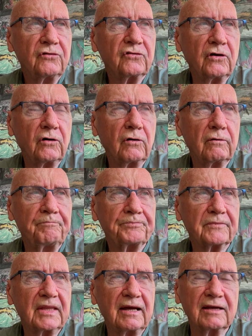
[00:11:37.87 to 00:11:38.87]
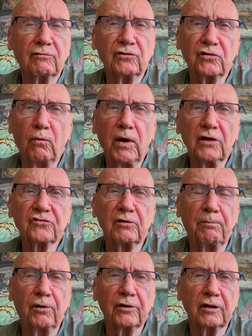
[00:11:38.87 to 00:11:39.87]
So it was a
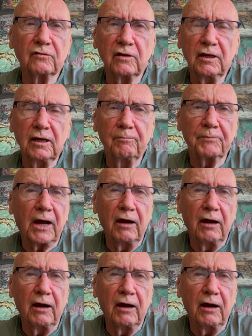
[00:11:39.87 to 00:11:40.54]
well-supported team.